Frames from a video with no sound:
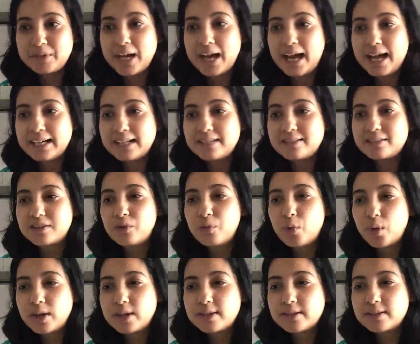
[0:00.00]
and it's the
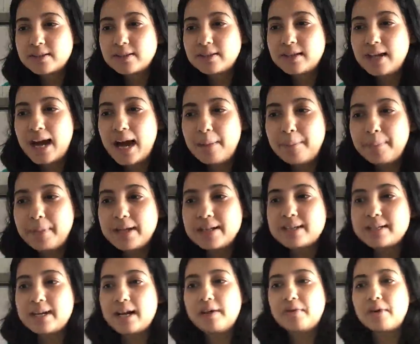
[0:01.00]
vertical up and
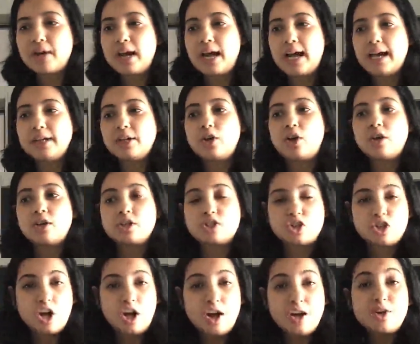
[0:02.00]
down line on a
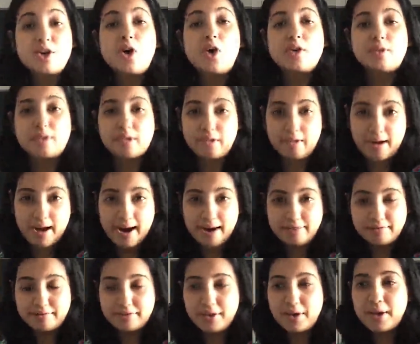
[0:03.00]
chart or graph.
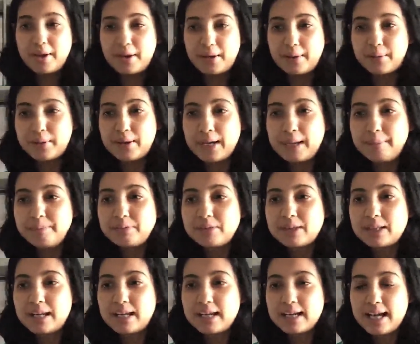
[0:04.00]
Okay,
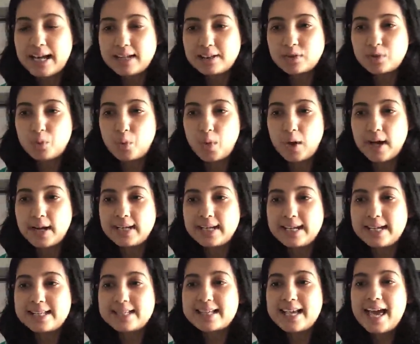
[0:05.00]
the next one
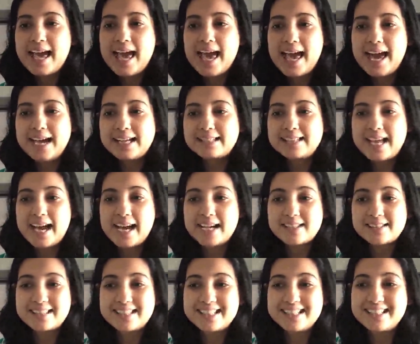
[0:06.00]
is
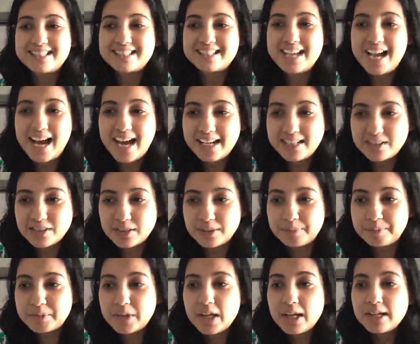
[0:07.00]
x-axis title,
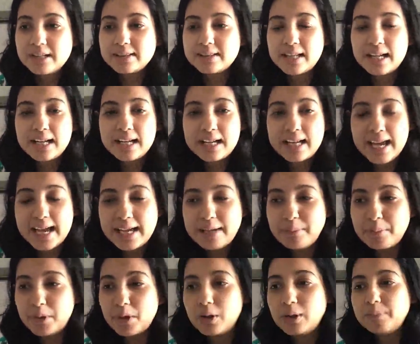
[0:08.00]
the
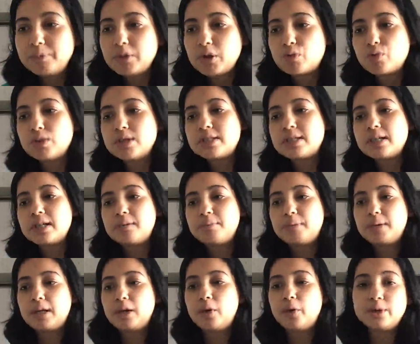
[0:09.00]
label written
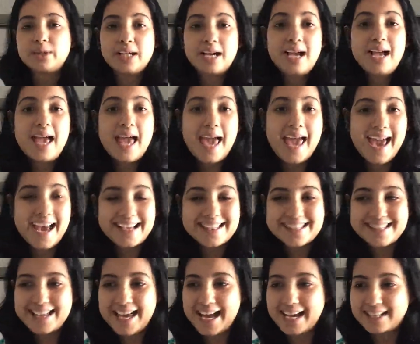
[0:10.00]
below the
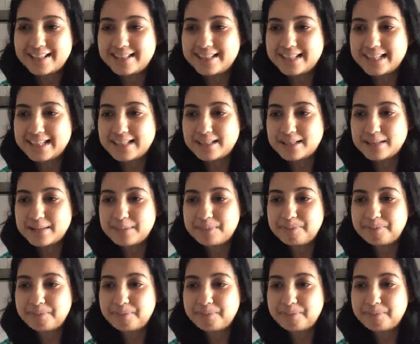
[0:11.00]
x-axis.